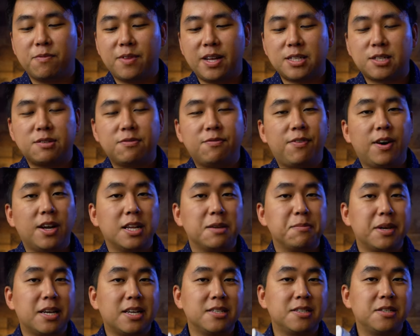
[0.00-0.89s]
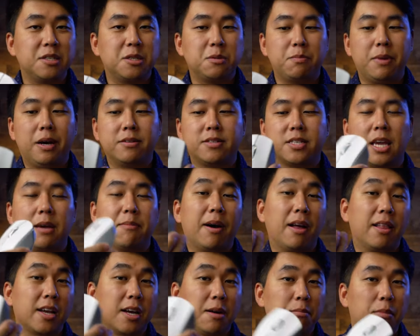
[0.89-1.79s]
that's funny because this mouse came
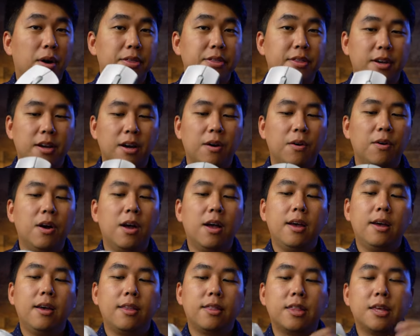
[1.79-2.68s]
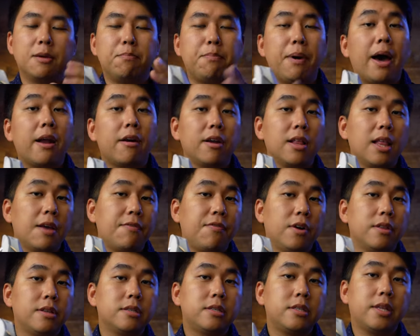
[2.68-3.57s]
out like a month ago. The battery life on this